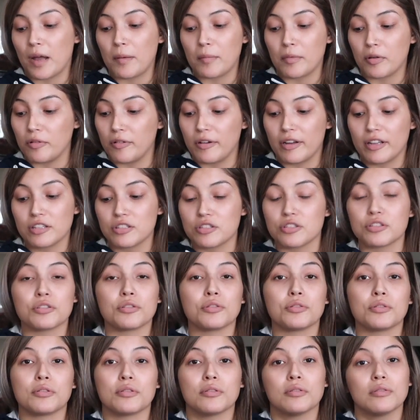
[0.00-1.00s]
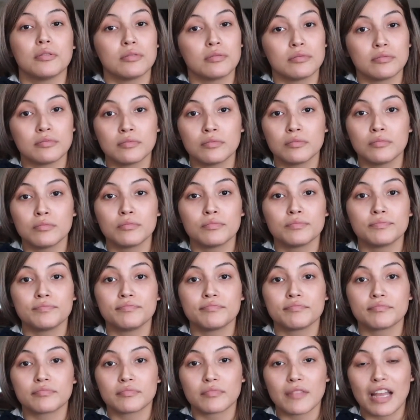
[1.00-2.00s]
I'm going to
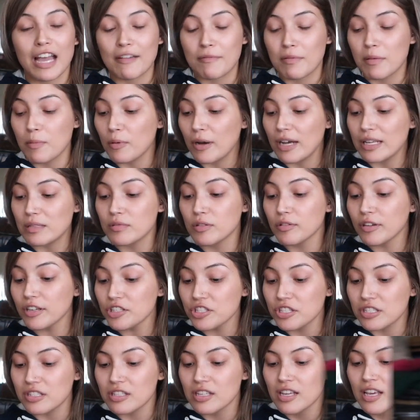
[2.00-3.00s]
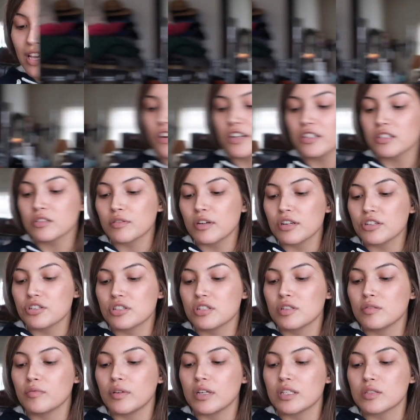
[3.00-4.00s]
have people ask me questions so the first
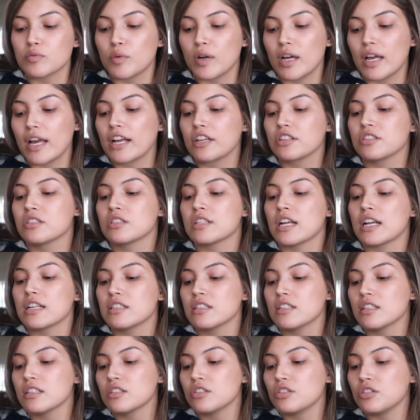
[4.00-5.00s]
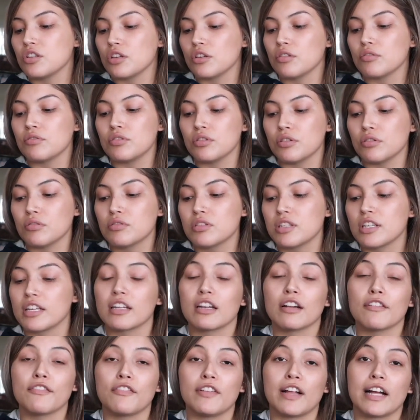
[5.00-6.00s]
question was what exercises do you do to
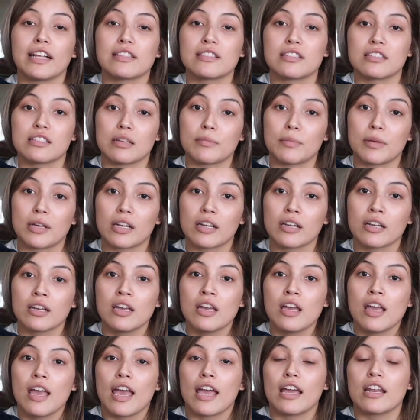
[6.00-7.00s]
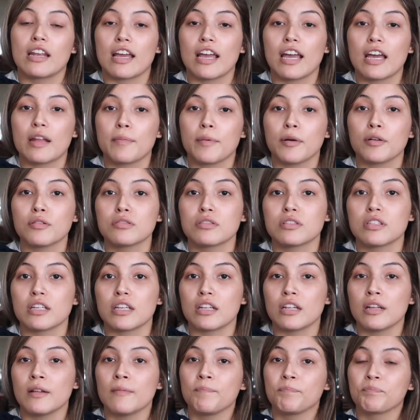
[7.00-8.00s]
get a flat stomach and I had
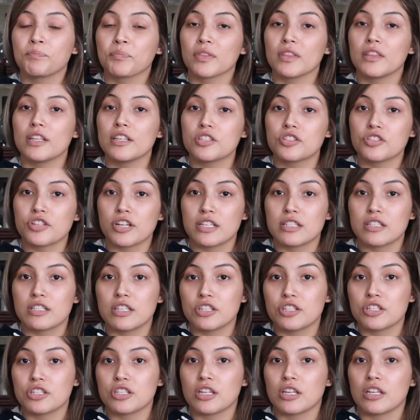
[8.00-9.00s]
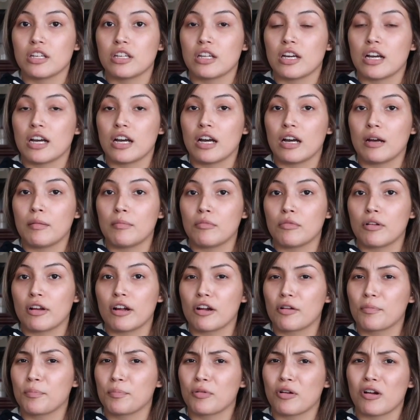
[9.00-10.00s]
posted this transition um,
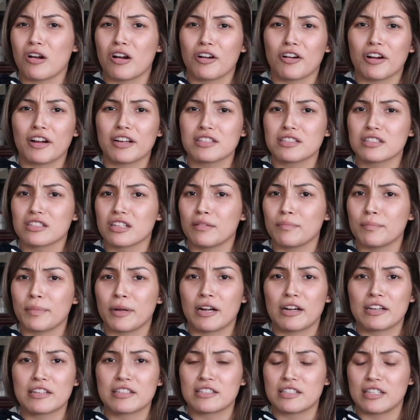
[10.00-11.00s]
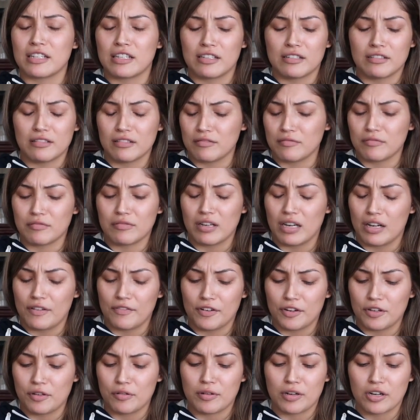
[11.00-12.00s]
or progress comparison
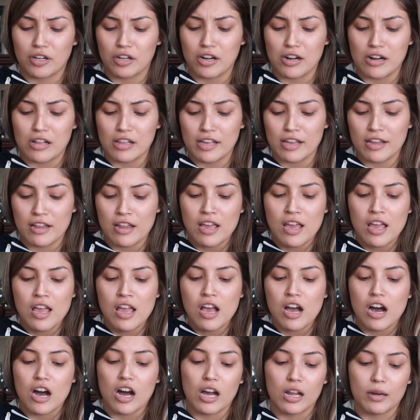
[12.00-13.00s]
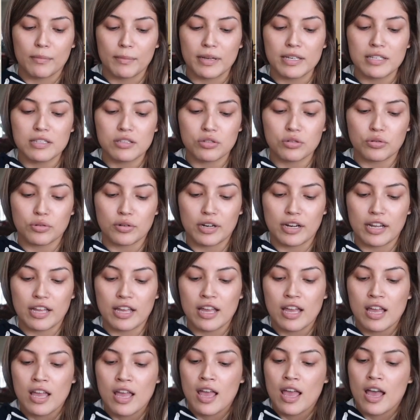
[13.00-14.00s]
whatever you want to call it on my
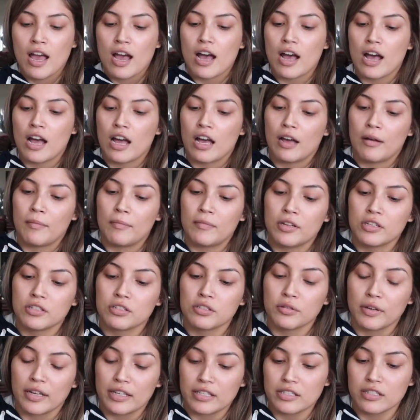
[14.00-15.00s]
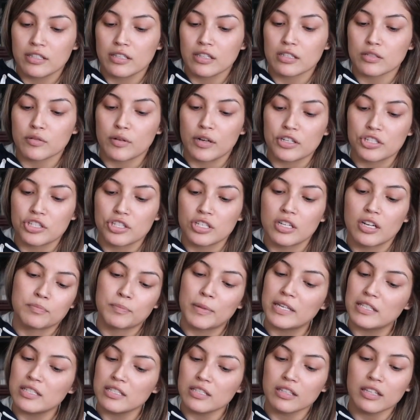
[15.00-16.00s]
story um, to answer this question.
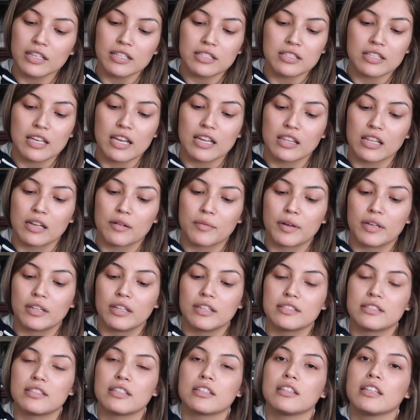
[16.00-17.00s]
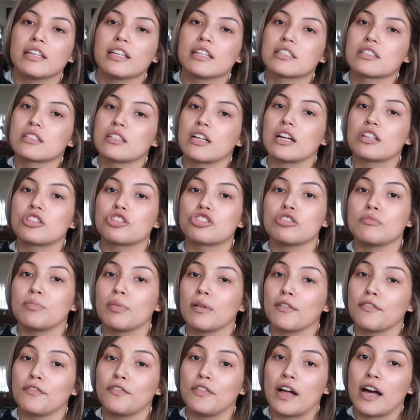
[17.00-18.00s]
basically saying that realistically it's not
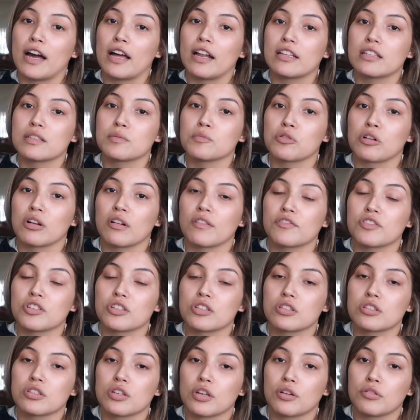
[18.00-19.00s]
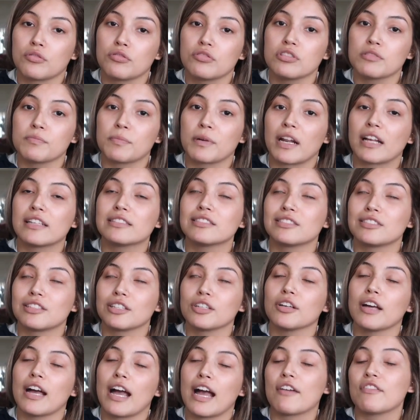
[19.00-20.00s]
super flat, it's more of just toned, but I
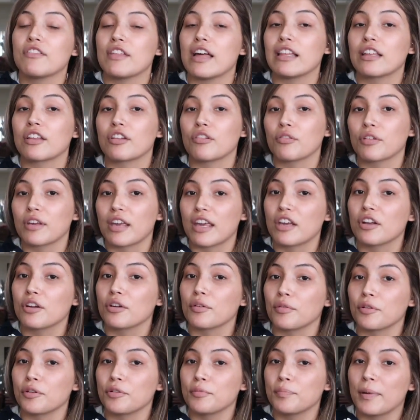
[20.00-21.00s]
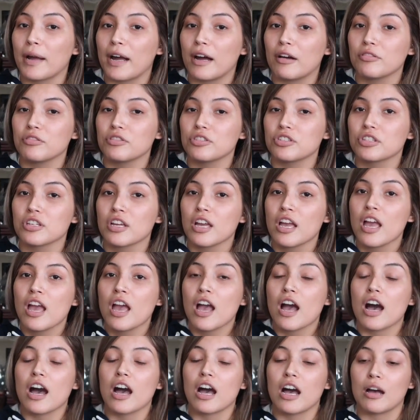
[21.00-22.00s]
still have that little kangaroo pouch
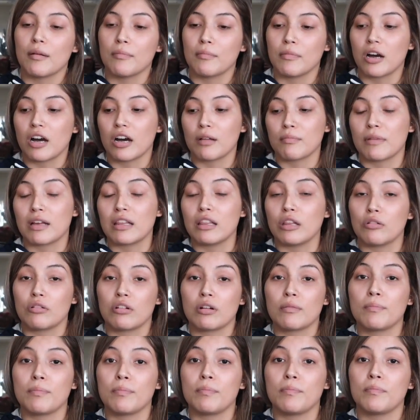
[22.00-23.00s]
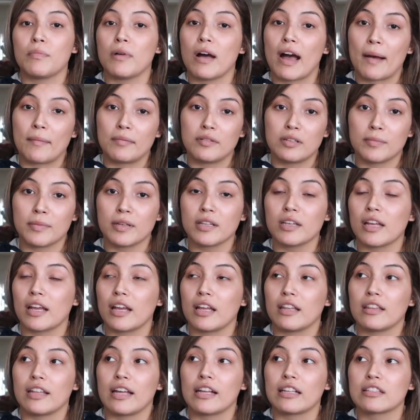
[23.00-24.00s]
um, on my lower abdomen
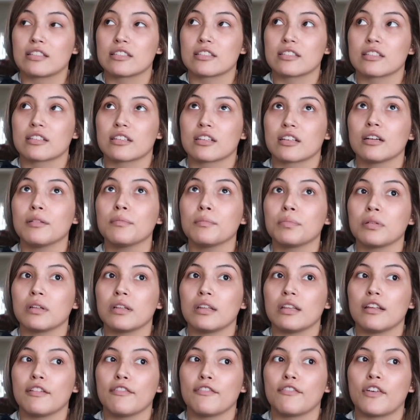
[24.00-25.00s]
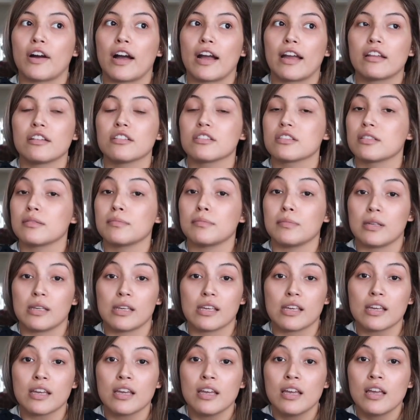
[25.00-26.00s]
and that's completely fine to
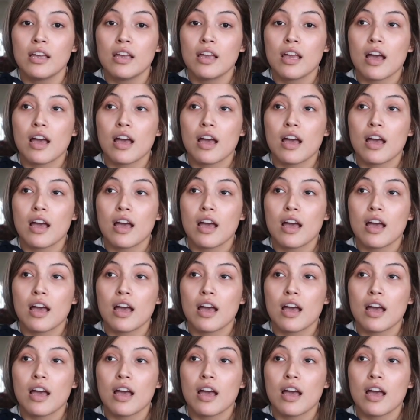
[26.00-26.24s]
me.